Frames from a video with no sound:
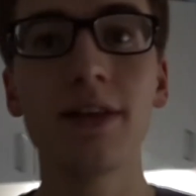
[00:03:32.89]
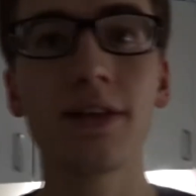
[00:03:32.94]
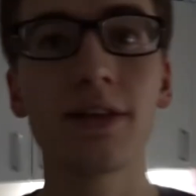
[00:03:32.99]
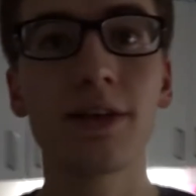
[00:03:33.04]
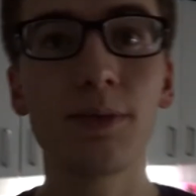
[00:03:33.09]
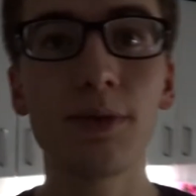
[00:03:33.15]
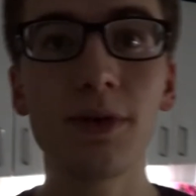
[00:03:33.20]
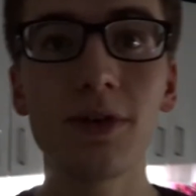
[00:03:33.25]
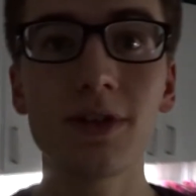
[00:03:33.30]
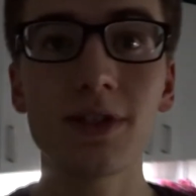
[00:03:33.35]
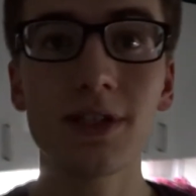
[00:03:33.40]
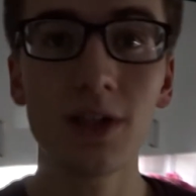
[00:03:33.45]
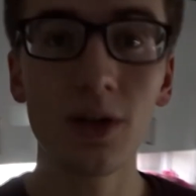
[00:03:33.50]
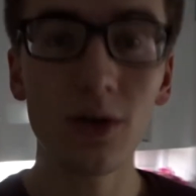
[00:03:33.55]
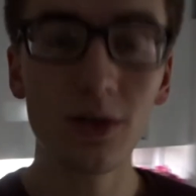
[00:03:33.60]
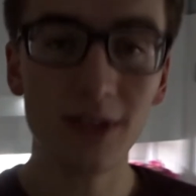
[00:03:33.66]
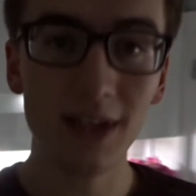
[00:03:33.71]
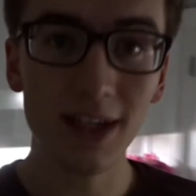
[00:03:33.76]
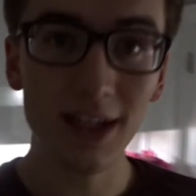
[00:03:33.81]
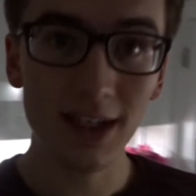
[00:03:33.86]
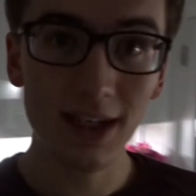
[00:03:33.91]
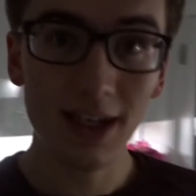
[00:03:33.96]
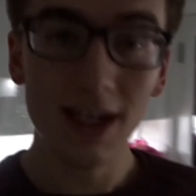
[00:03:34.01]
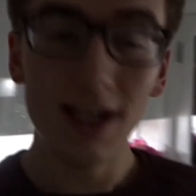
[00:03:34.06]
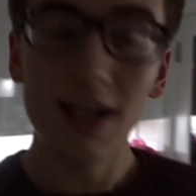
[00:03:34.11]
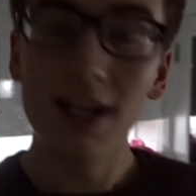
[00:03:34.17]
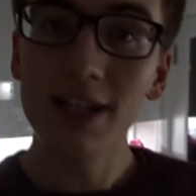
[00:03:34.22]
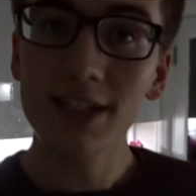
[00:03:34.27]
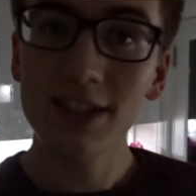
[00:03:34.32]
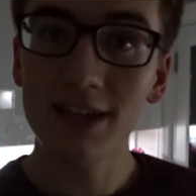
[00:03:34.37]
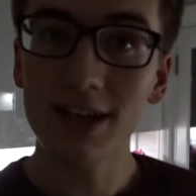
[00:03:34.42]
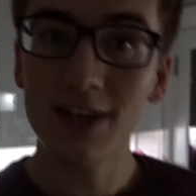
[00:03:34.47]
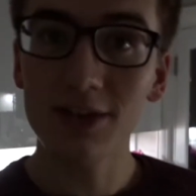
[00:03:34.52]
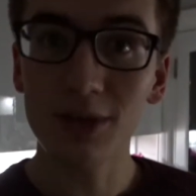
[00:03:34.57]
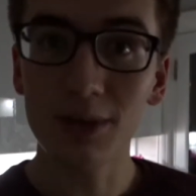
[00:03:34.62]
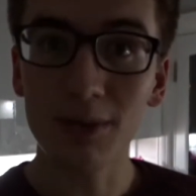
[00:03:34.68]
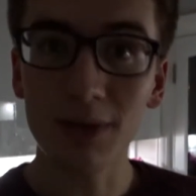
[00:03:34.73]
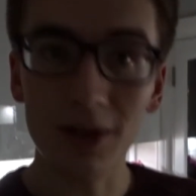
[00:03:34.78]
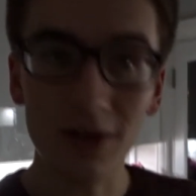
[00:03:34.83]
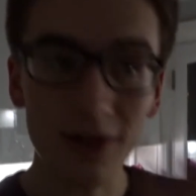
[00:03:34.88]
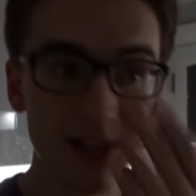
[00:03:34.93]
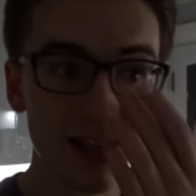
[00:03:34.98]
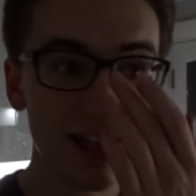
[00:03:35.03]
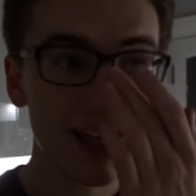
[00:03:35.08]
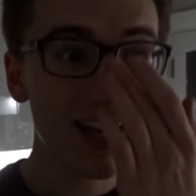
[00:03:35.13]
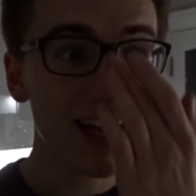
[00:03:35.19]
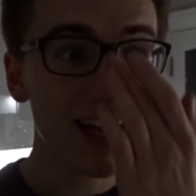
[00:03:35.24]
computers, logged in, start to upload it,